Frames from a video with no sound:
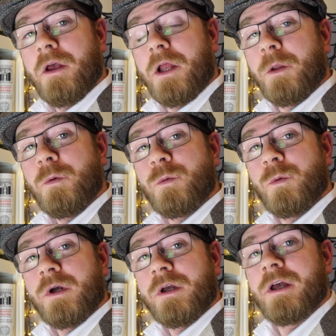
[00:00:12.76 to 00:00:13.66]
Hello,
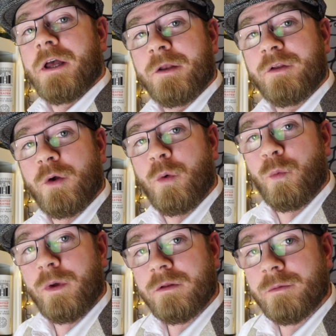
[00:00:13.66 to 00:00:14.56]
and
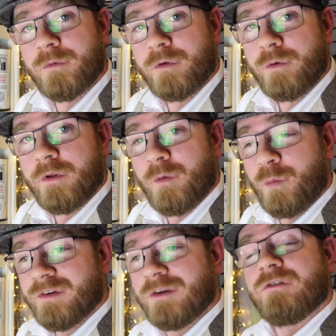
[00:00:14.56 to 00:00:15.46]
welcome to the
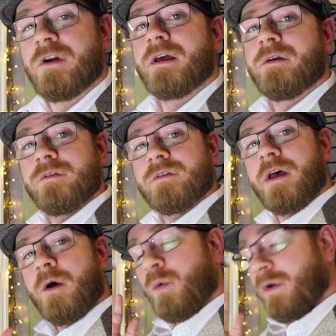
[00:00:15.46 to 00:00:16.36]
Whiskey Trials of